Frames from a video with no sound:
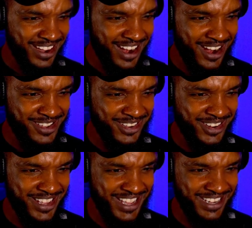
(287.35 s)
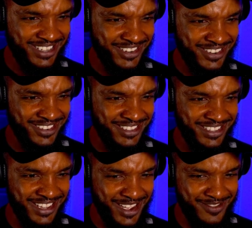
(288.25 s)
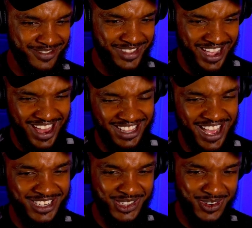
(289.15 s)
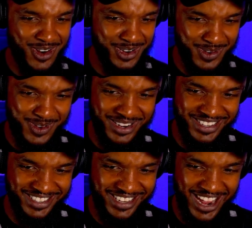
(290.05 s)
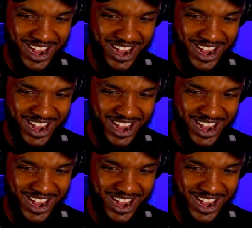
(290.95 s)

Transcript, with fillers: How are you going to end it on that one? They had a lot stronger ones.